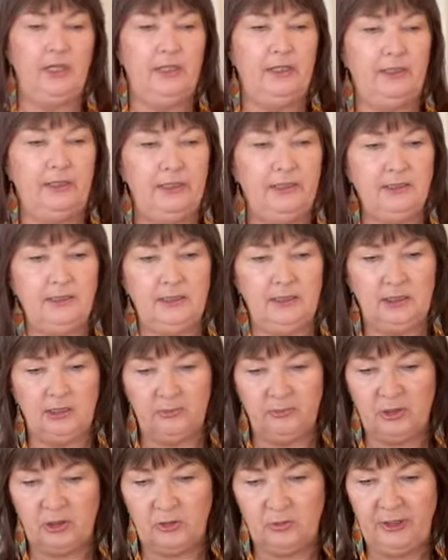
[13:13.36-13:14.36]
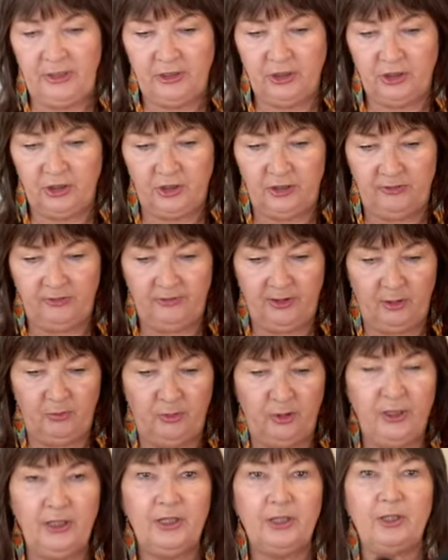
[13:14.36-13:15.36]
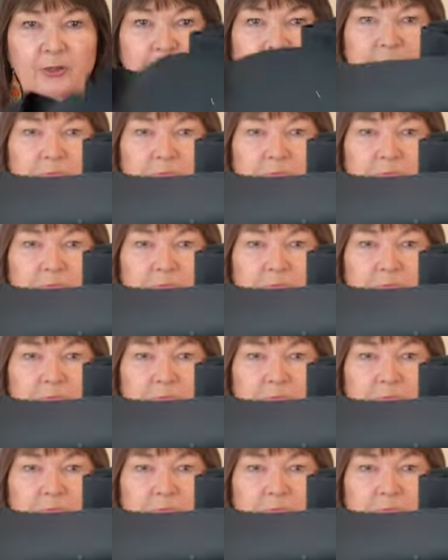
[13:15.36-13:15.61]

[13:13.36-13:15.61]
This is some sweatshirt fabric.